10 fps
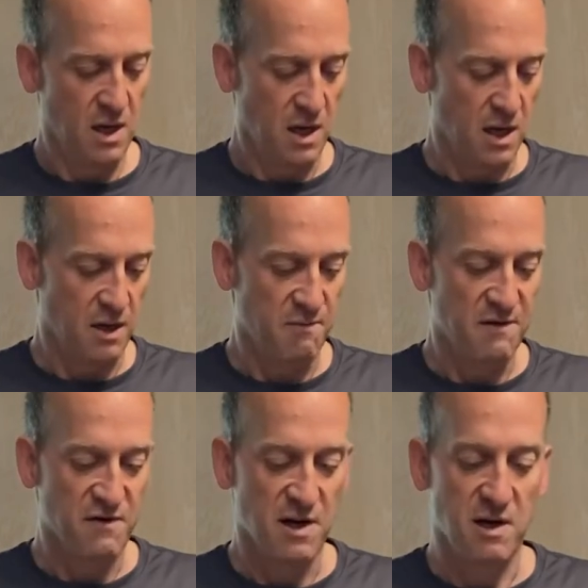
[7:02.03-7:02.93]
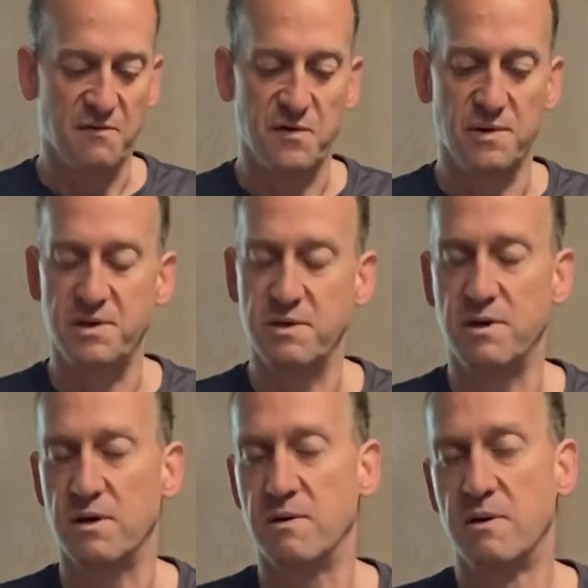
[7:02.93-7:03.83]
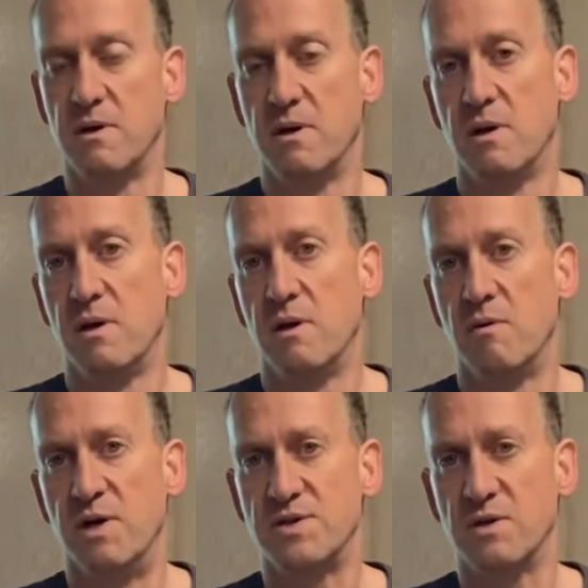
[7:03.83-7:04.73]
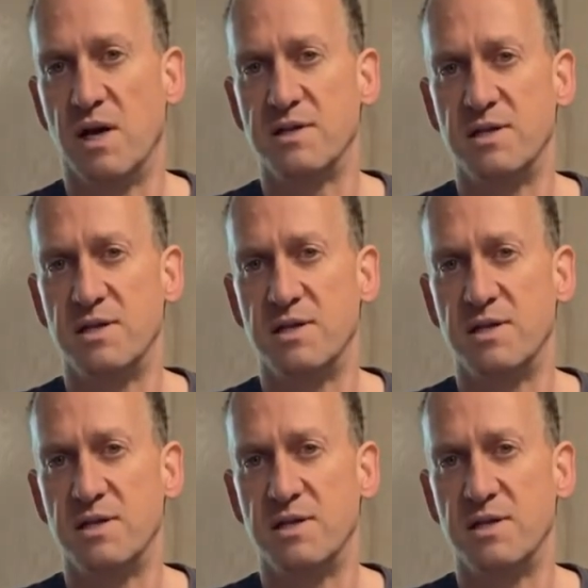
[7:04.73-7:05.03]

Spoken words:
They've been very helpful to their restaurants